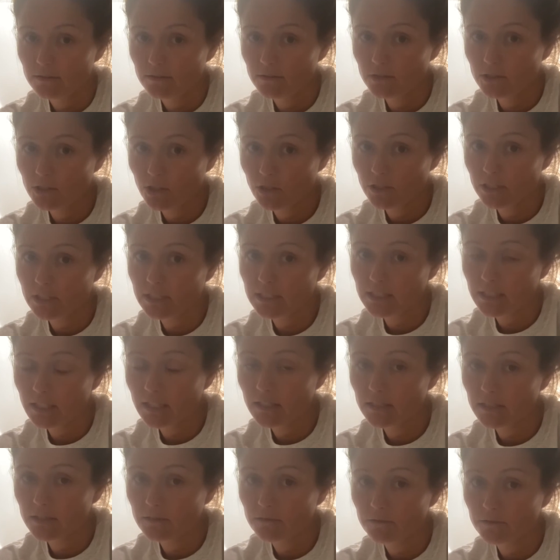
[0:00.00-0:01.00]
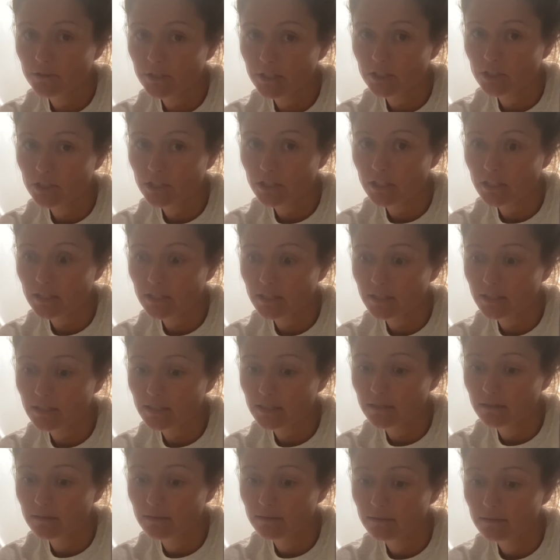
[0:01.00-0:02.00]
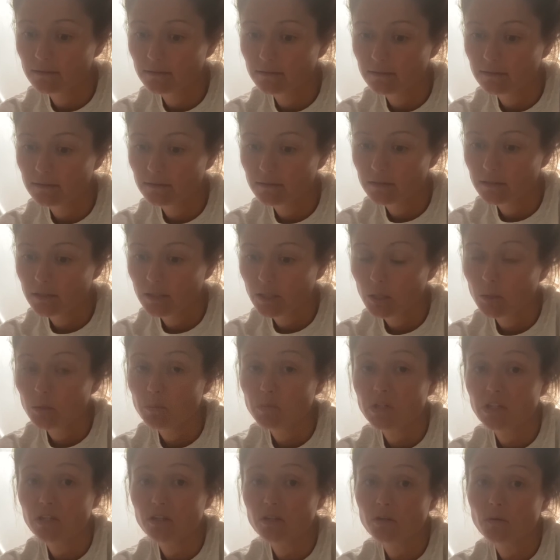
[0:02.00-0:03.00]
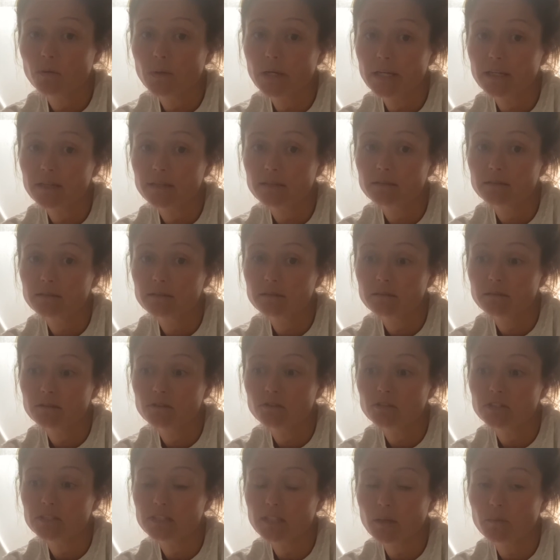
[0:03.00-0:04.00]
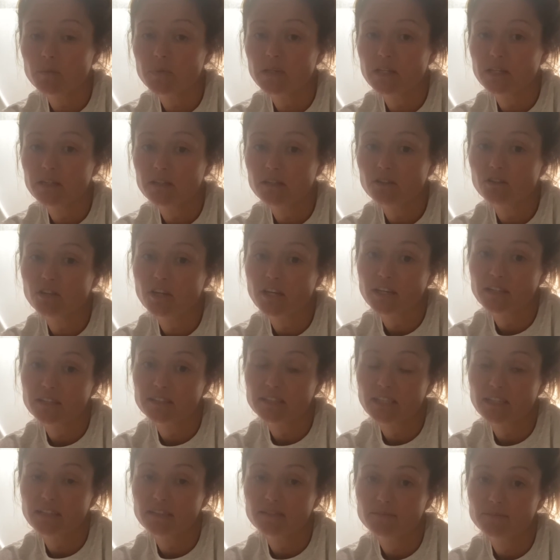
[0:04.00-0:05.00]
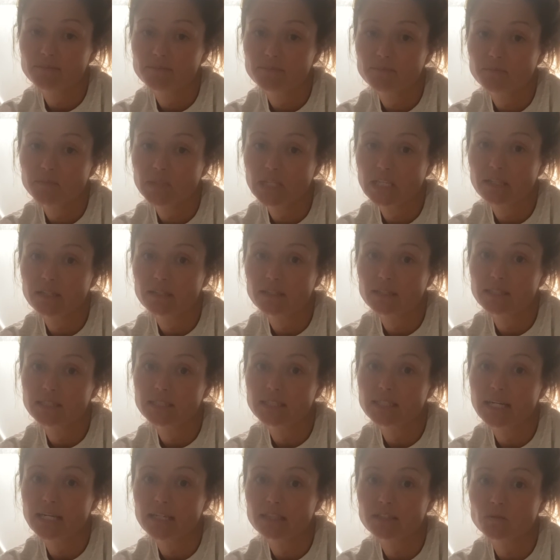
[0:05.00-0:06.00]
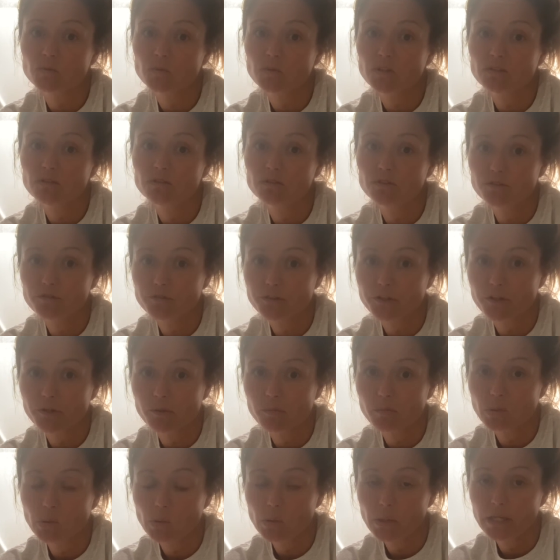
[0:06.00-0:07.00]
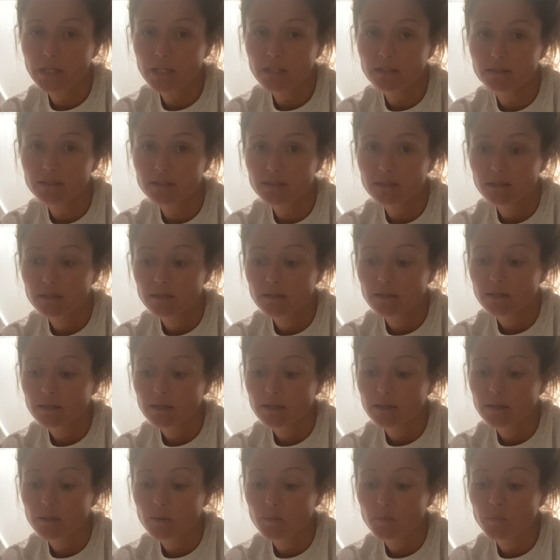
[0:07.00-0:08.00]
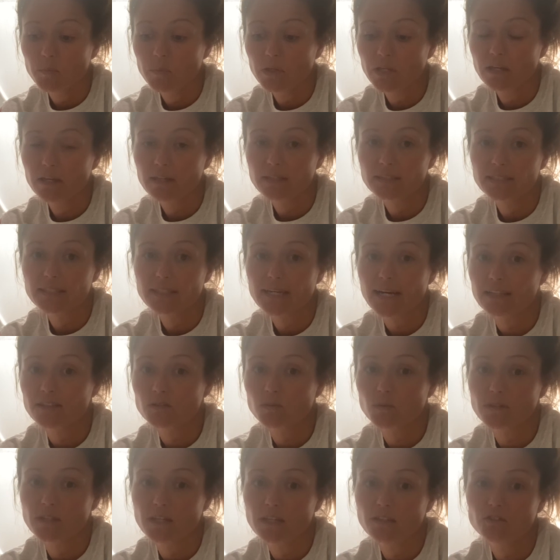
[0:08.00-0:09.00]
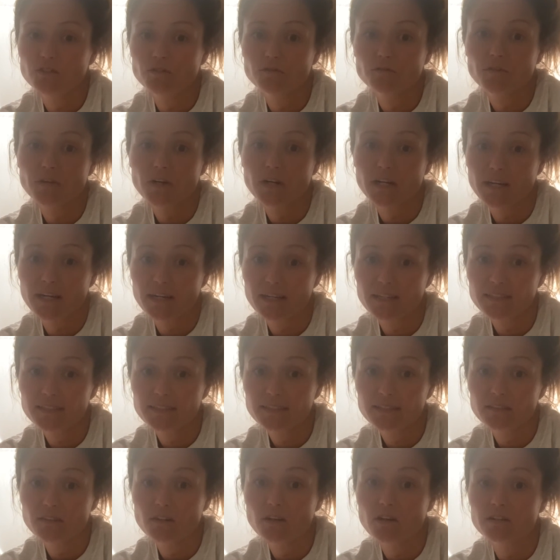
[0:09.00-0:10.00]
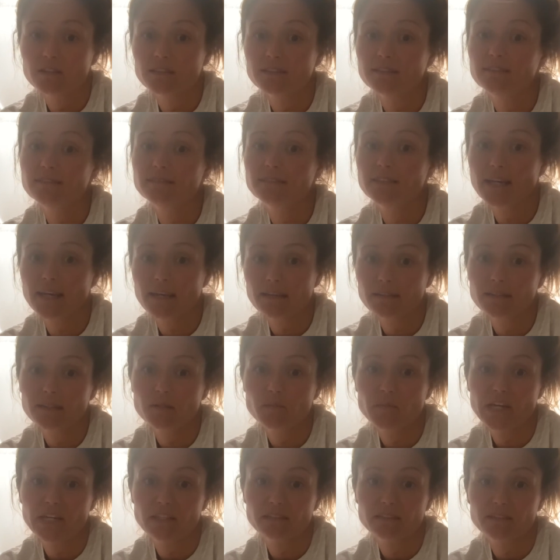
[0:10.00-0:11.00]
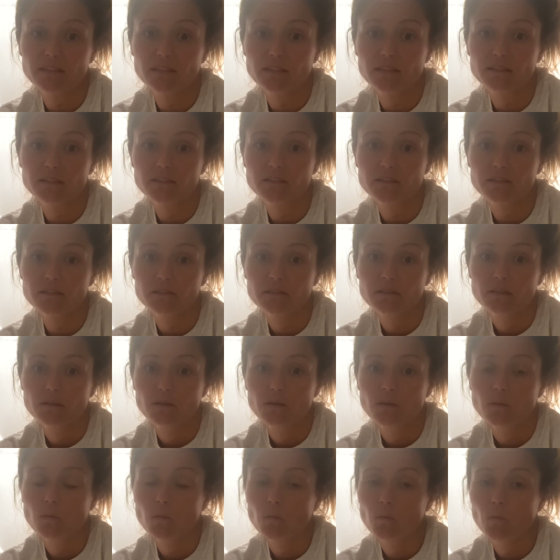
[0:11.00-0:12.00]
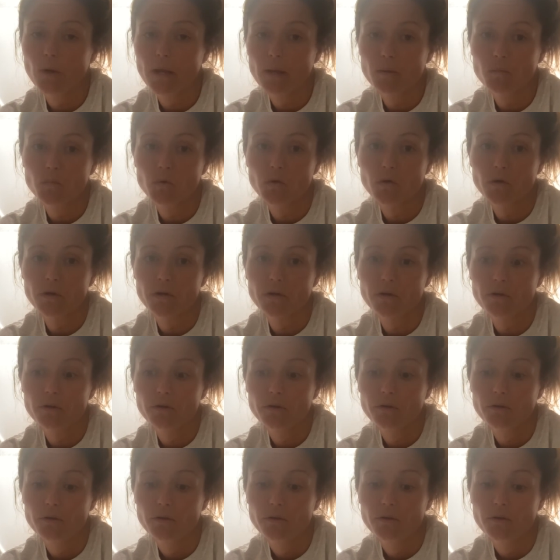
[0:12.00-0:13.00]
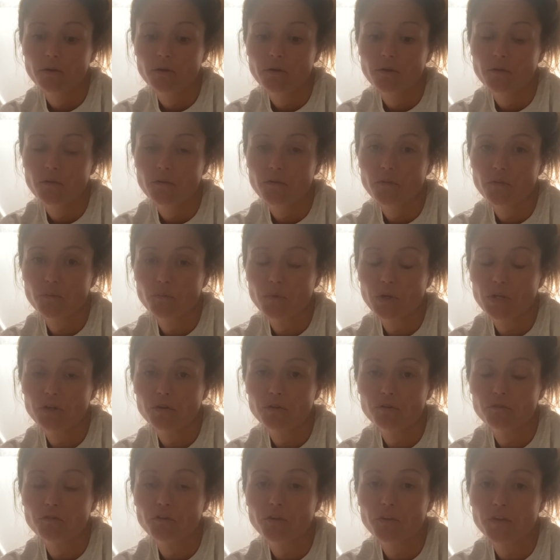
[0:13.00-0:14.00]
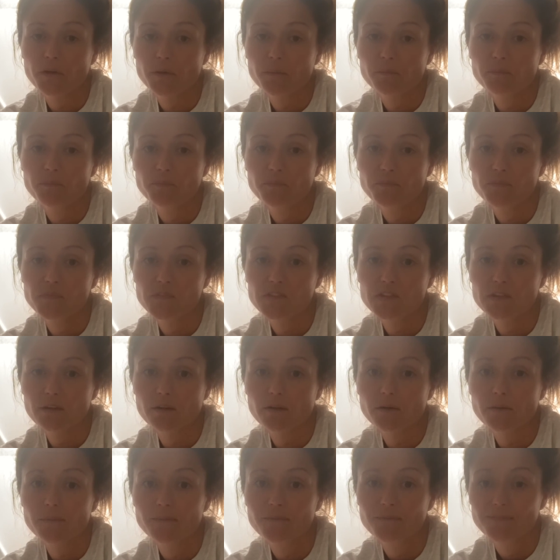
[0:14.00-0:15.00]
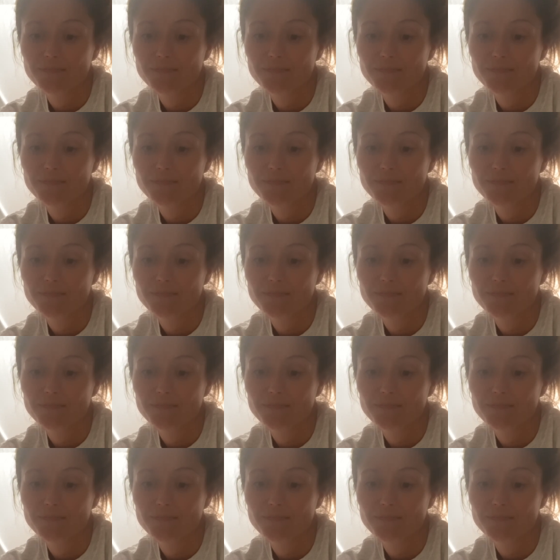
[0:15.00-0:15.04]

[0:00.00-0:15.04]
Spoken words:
dirty sinks and fridges. But you know what? You step in and you get it done, because that's what you do for your employees, because that's what they do for us on a daily basis, way more than we do for them. So